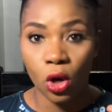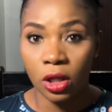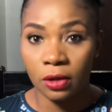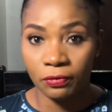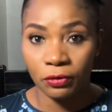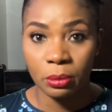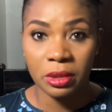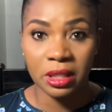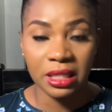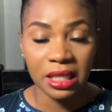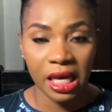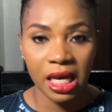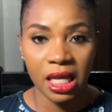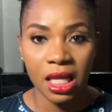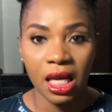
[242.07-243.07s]
oil from the
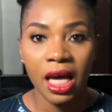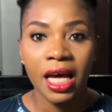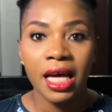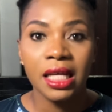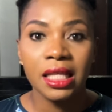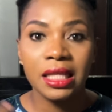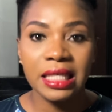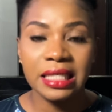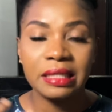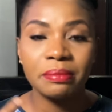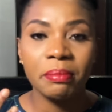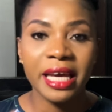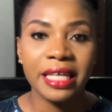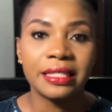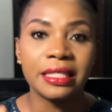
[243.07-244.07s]
skin. This
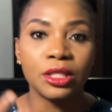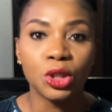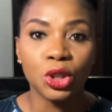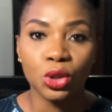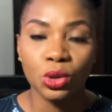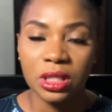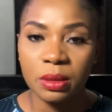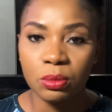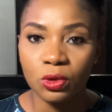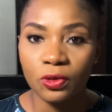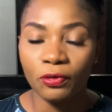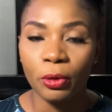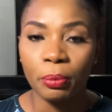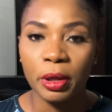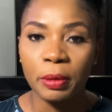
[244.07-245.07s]
makes it suitable
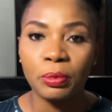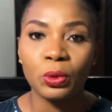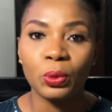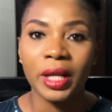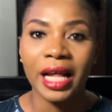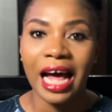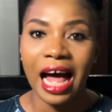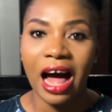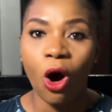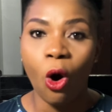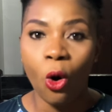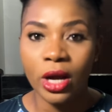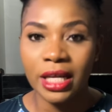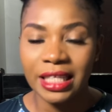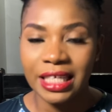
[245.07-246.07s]
for people with
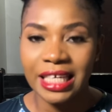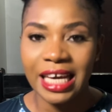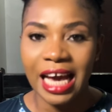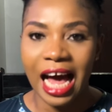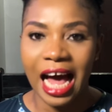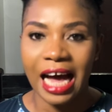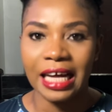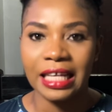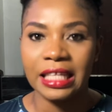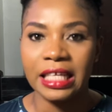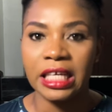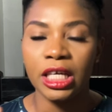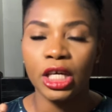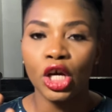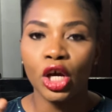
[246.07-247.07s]
oily,
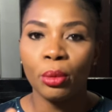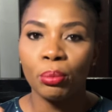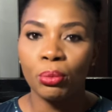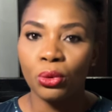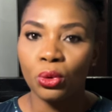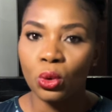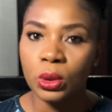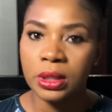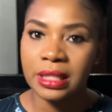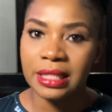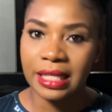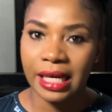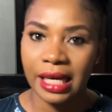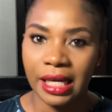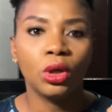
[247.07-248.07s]
acne-prone
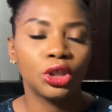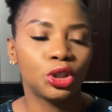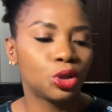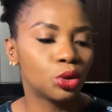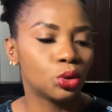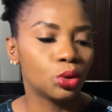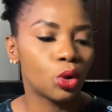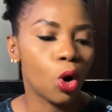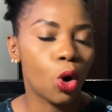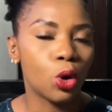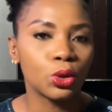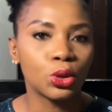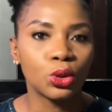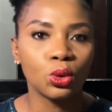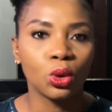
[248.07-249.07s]
skin. Dudu Oshun
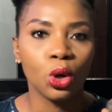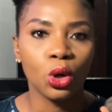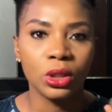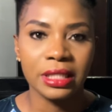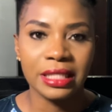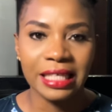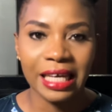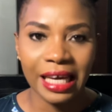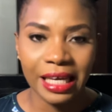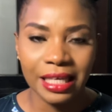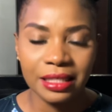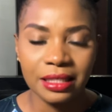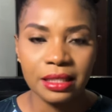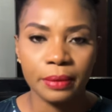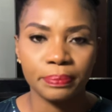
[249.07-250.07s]
also
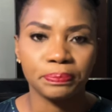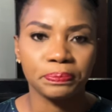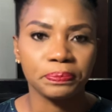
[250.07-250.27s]
contains